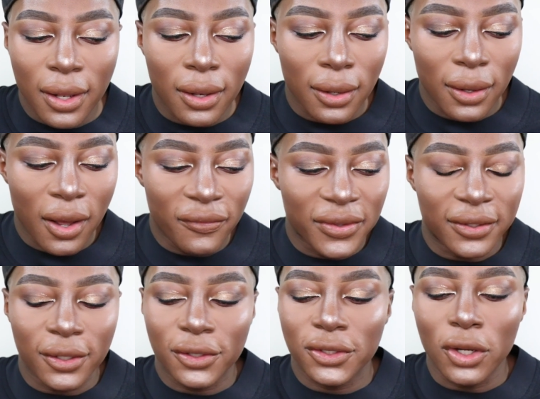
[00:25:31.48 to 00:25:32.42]
Love
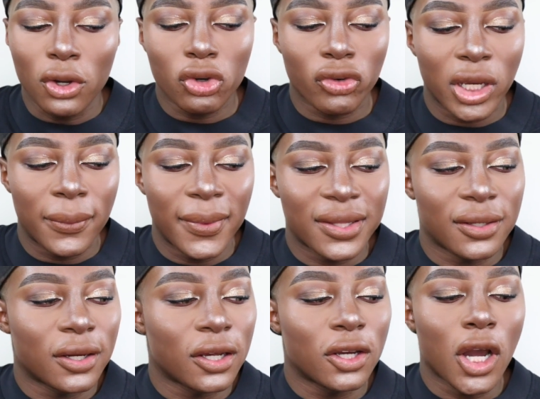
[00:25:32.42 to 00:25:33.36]
this, it's so creamy.
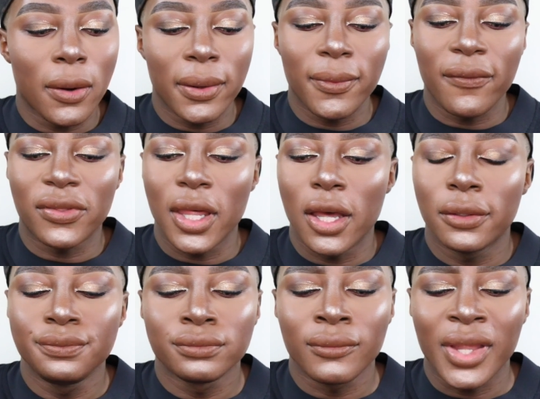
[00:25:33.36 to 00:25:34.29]
Then I'm gonna go in with
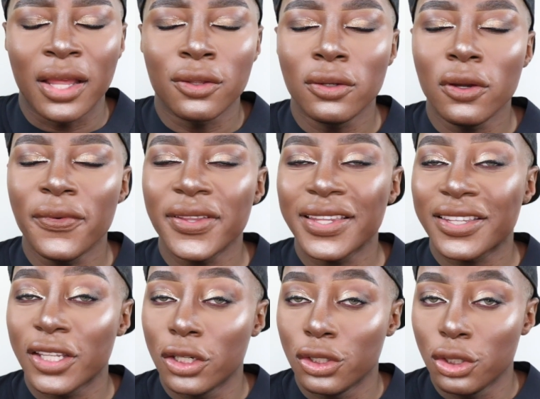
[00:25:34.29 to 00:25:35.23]
the, I don't know if this
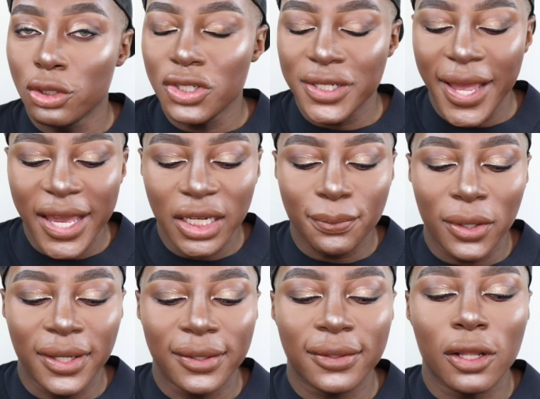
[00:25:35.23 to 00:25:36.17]
is a new shade,
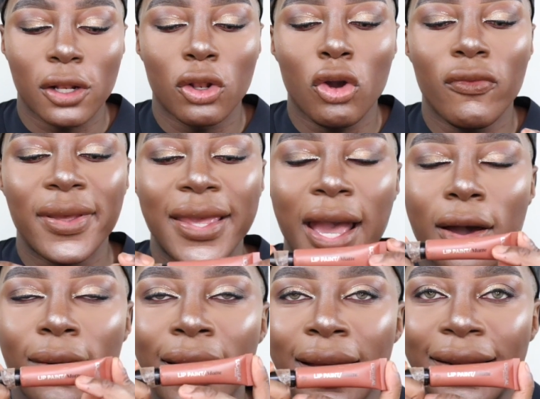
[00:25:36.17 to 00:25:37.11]
but this is the
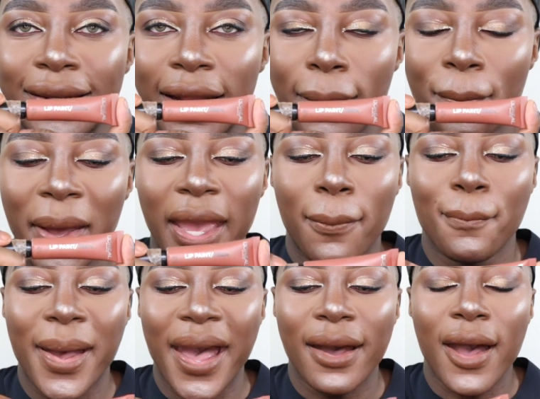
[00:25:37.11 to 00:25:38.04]
L'Oreal Lip Paint
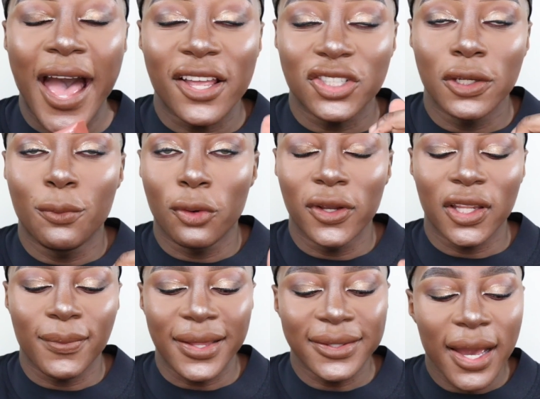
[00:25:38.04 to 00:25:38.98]
Matte. I actually bought
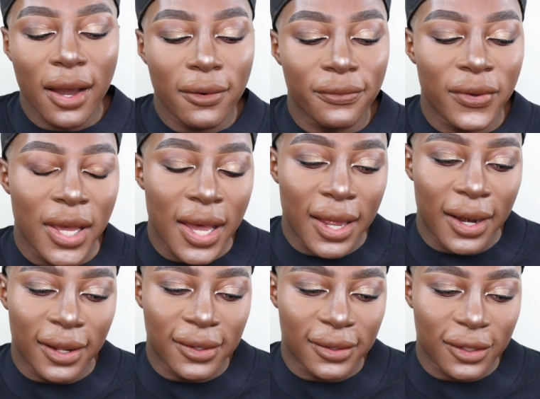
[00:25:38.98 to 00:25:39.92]
this myself.
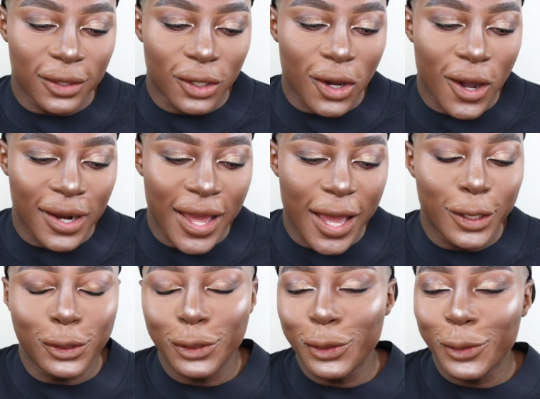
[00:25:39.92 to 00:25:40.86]
This is in the
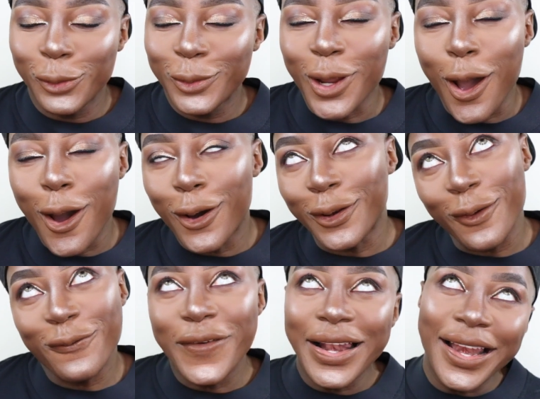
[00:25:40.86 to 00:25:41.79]
color Nude on
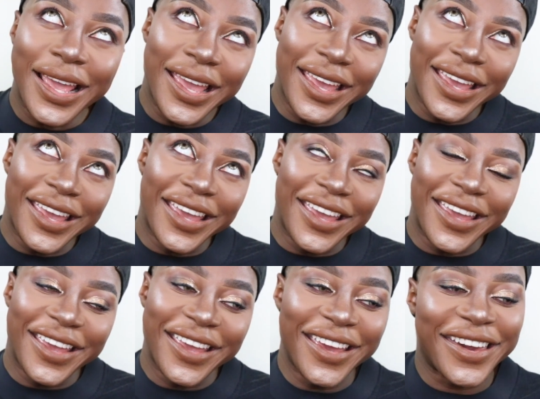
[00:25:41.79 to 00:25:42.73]

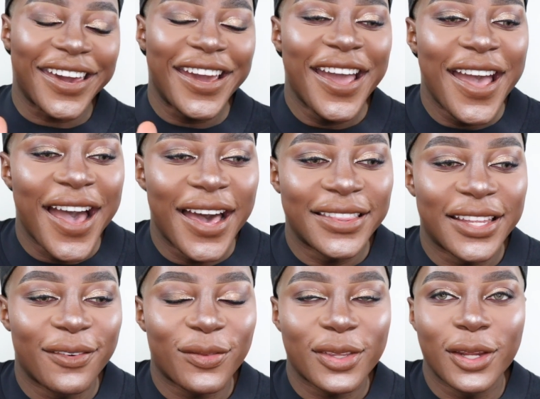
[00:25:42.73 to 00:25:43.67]
Fleek. And
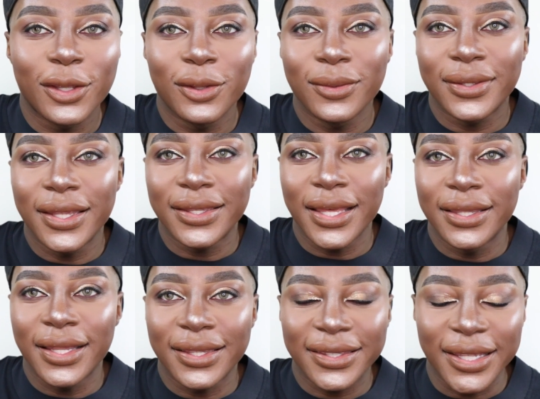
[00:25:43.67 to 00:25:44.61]
then I'm just gonna use this
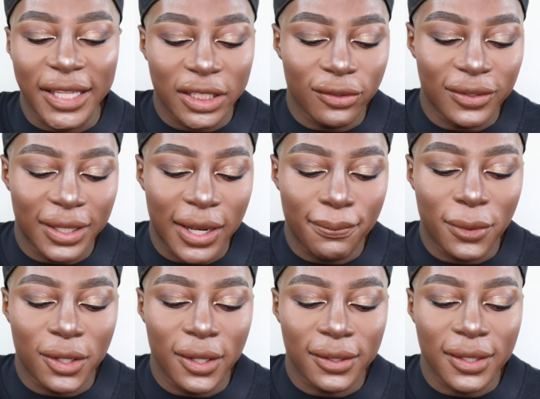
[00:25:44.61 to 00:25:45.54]
in the center of the lip
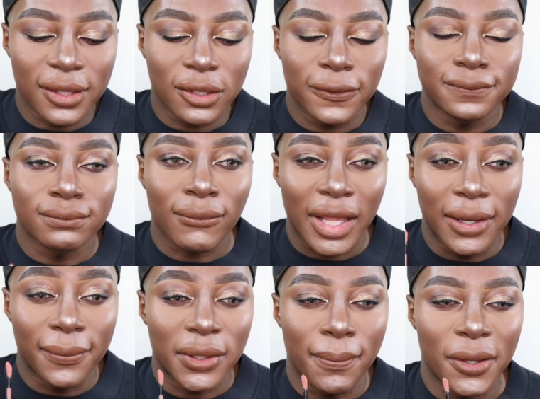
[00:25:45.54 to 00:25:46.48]
because this
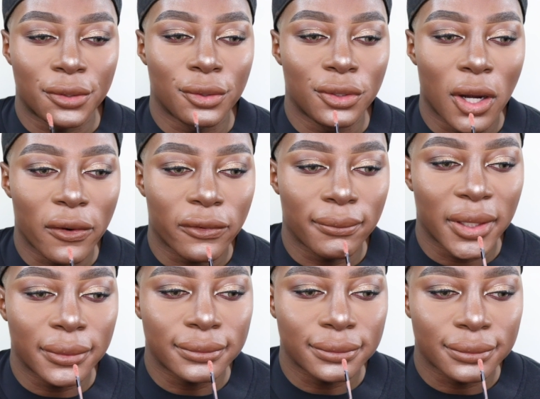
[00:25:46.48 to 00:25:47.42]
lip's a bit too dark for
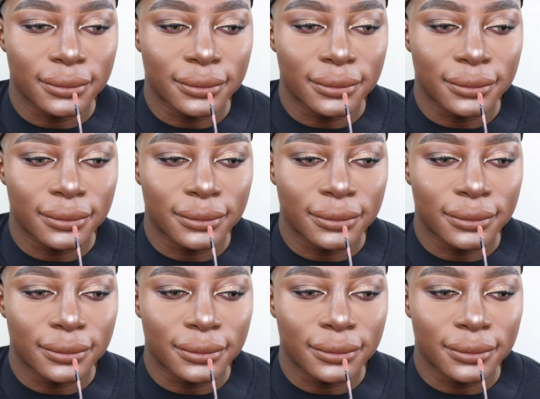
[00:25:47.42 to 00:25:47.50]
me.